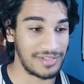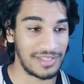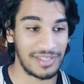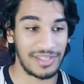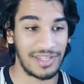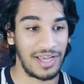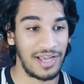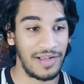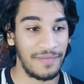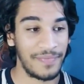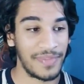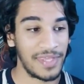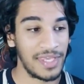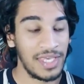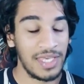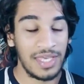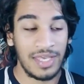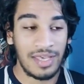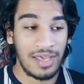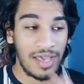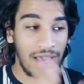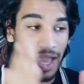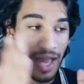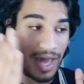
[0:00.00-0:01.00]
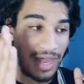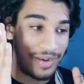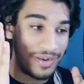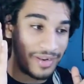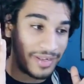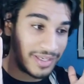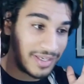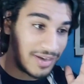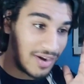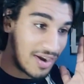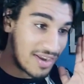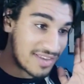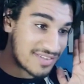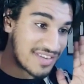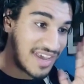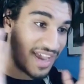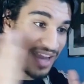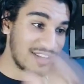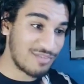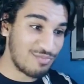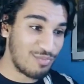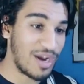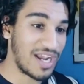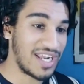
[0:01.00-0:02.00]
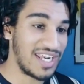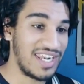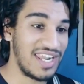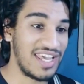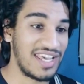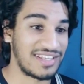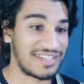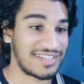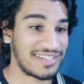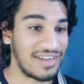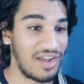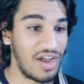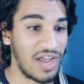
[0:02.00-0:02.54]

to see that. And guys, that is my list.